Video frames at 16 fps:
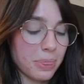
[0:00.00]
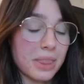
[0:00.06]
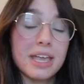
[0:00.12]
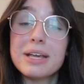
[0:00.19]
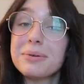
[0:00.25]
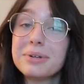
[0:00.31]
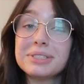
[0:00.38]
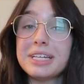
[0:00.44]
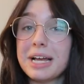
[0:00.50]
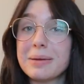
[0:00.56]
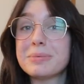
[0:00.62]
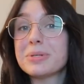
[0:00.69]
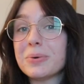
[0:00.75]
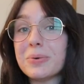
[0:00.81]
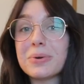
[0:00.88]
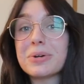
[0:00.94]
it was time
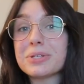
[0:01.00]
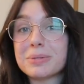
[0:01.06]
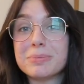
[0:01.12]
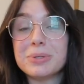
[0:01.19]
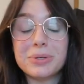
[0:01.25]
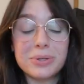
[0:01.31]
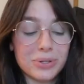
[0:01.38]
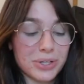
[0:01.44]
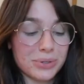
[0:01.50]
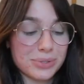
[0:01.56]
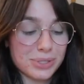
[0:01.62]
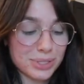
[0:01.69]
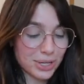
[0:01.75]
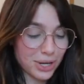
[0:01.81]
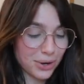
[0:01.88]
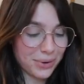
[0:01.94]
to order some new clothes.
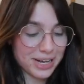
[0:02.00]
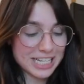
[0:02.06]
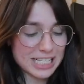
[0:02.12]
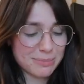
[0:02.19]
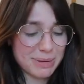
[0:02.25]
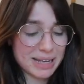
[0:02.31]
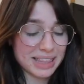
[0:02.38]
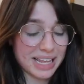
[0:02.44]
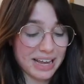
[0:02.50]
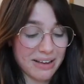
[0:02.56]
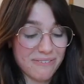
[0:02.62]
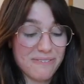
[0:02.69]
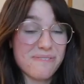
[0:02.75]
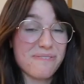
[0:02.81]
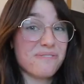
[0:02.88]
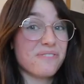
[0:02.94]
So I spent like
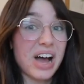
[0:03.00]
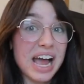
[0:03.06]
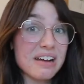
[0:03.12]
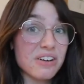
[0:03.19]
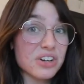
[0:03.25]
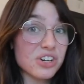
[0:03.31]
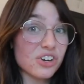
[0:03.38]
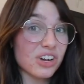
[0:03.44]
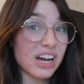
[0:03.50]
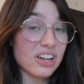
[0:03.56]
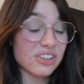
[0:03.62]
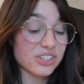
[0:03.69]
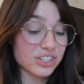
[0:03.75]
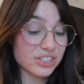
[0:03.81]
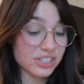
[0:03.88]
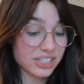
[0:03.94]

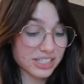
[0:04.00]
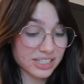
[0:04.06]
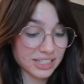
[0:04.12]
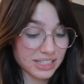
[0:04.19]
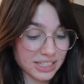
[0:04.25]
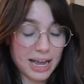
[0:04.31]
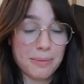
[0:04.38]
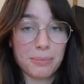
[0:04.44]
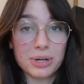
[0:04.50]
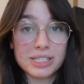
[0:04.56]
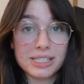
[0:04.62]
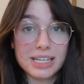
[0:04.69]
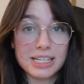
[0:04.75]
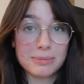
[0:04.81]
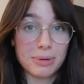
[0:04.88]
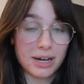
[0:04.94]
$500 at
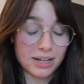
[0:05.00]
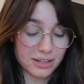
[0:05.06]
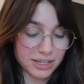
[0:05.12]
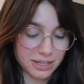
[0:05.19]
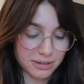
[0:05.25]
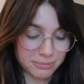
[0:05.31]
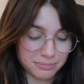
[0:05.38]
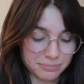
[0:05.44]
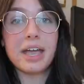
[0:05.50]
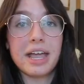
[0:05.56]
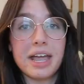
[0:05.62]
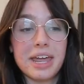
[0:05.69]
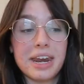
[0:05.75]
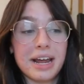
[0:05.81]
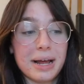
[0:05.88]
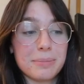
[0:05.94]
Princess Polly,
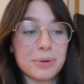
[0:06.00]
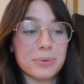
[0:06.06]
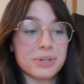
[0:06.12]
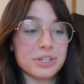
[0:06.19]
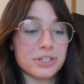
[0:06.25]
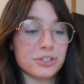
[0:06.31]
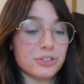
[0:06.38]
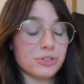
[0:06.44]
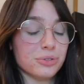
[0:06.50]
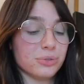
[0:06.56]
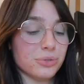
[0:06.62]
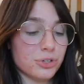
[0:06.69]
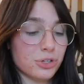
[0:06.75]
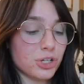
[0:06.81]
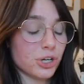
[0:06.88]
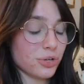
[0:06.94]
and I'm going to
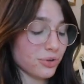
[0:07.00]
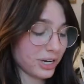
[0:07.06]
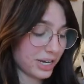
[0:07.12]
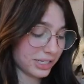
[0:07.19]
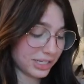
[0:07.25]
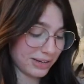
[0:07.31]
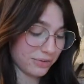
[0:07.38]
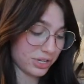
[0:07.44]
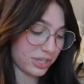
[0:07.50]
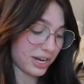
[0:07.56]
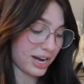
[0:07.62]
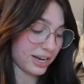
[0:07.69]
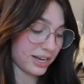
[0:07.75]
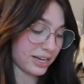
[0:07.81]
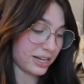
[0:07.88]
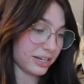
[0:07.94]
show you guys everything that
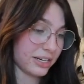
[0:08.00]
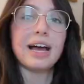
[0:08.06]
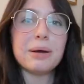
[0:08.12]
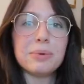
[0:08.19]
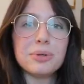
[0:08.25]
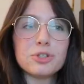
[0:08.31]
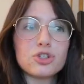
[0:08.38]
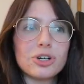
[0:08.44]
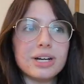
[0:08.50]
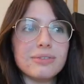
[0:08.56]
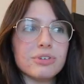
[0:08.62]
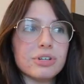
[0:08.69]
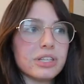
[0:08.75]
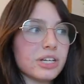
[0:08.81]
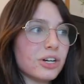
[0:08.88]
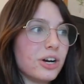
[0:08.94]
I got. I will try
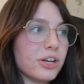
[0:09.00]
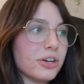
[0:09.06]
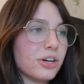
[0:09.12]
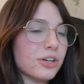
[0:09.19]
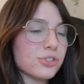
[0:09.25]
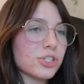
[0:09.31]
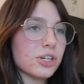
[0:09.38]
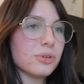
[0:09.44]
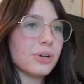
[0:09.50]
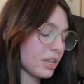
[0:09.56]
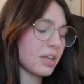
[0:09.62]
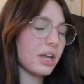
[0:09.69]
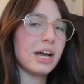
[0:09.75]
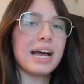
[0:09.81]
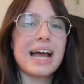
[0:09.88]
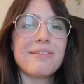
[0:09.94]
everything on also.
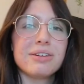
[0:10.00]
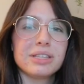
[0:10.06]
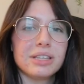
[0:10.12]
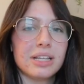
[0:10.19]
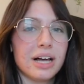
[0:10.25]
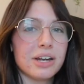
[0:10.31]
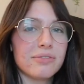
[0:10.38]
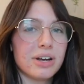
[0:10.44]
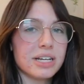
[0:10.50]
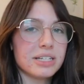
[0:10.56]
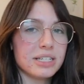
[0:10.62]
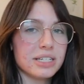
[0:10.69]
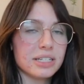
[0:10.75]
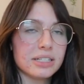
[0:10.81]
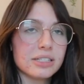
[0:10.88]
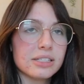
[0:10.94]
I have a lot of
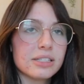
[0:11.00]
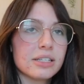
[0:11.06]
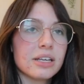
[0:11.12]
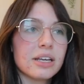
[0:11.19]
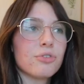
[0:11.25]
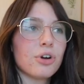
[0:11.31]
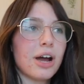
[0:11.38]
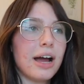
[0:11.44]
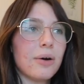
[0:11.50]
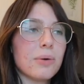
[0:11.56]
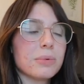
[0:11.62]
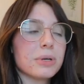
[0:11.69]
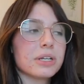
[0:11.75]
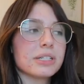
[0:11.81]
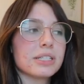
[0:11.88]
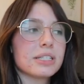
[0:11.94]
ideas for how
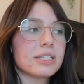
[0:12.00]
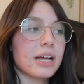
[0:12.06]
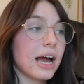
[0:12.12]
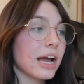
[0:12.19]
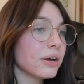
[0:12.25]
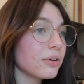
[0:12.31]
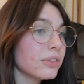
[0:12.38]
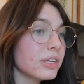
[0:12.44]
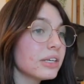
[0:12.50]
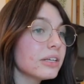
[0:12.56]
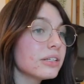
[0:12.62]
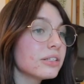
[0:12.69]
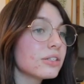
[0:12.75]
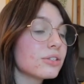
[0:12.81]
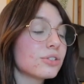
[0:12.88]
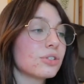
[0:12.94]
I'm gonna style
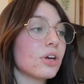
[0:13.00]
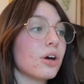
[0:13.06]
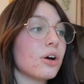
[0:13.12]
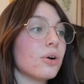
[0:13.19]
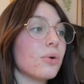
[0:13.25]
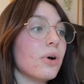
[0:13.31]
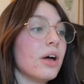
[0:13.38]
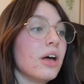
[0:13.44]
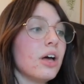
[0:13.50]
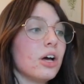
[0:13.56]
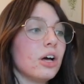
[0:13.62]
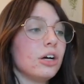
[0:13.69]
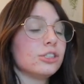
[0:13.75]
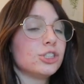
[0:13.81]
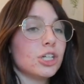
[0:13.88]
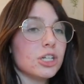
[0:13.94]
these, so
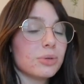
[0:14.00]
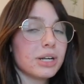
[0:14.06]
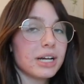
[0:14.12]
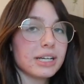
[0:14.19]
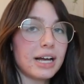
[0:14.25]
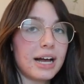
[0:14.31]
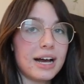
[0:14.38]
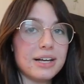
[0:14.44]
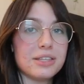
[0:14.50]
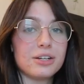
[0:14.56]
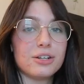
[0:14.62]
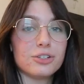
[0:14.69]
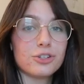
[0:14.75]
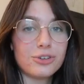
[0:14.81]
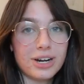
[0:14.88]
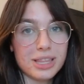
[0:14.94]
I'll show you what I got and then
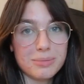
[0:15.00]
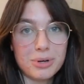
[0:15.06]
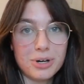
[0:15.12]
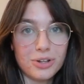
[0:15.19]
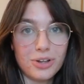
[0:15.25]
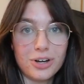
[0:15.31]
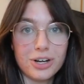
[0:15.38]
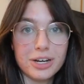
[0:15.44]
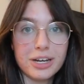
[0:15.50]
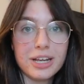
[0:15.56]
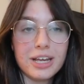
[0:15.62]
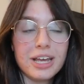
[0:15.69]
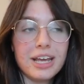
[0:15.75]
I'll try them all on